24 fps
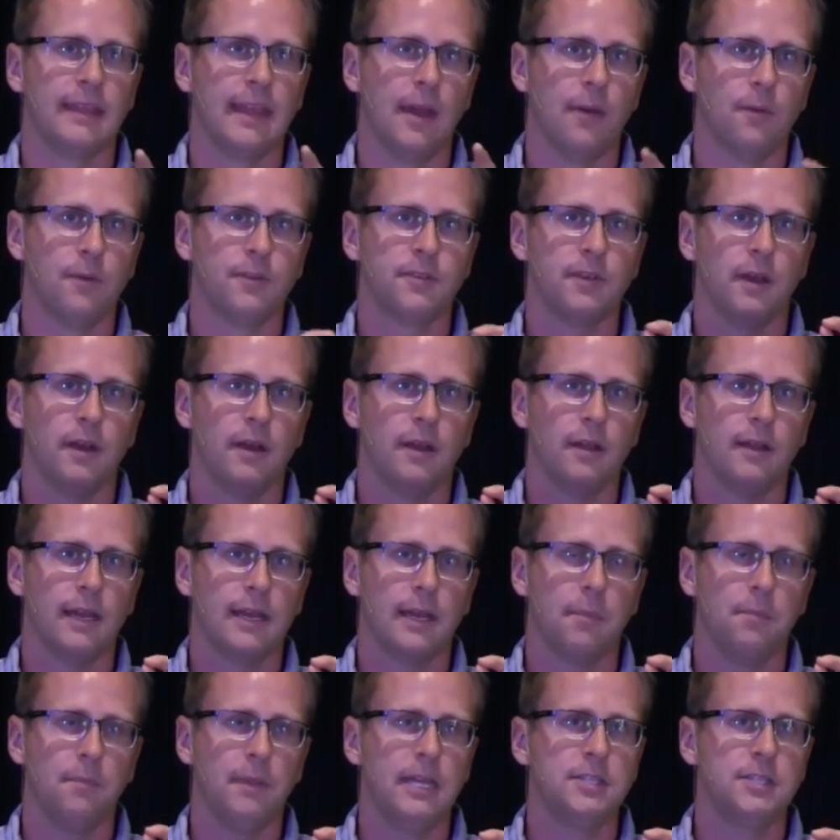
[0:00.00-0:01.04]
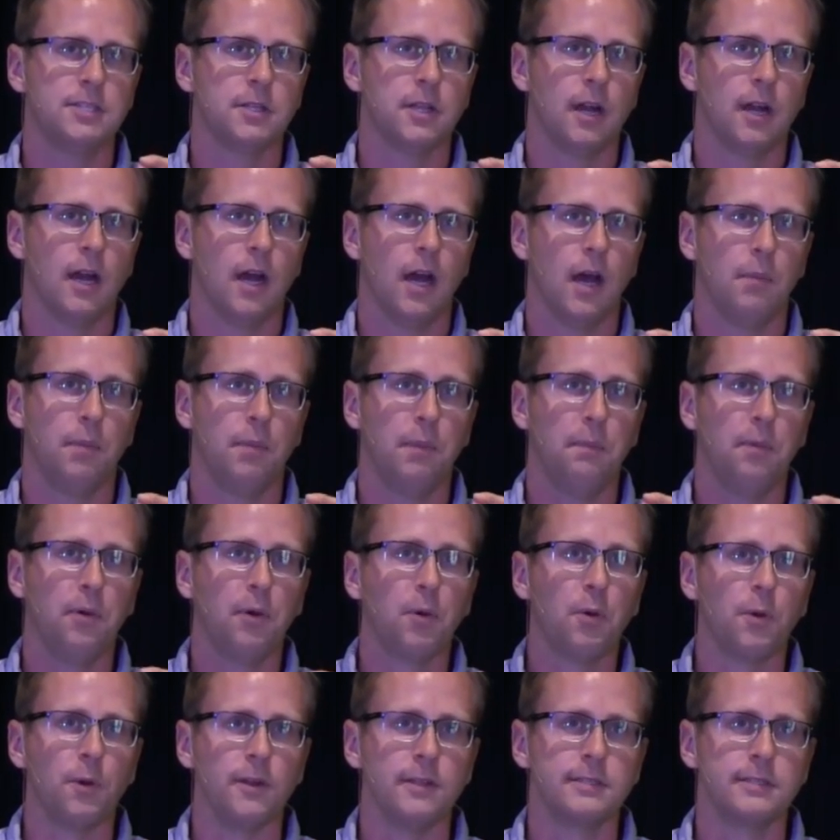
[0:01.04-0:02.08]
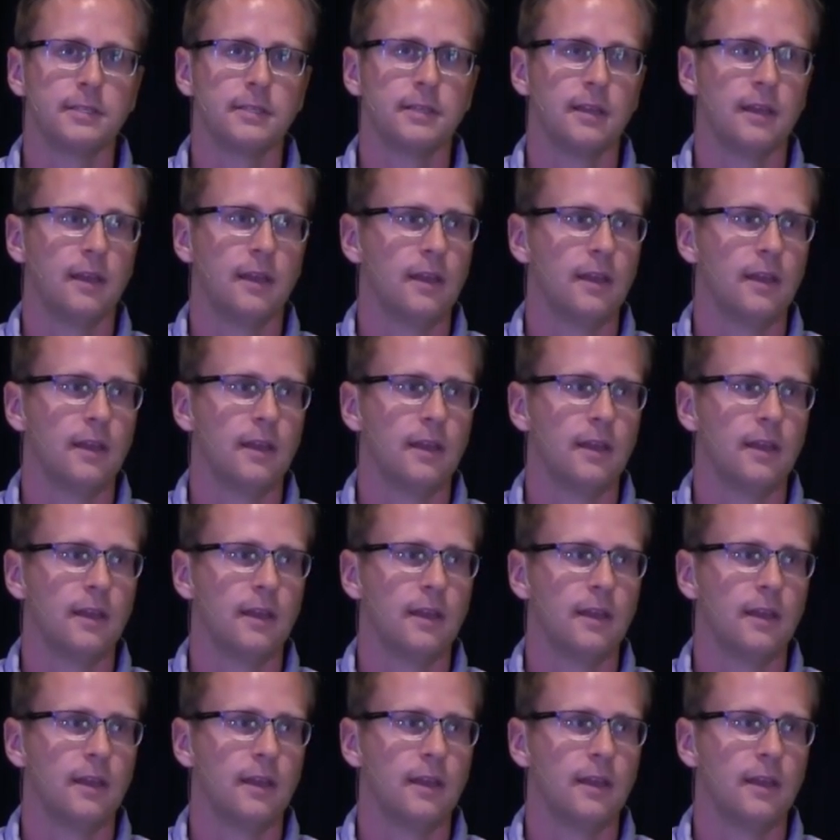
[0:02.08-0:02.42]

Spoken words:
That was like a major hub port.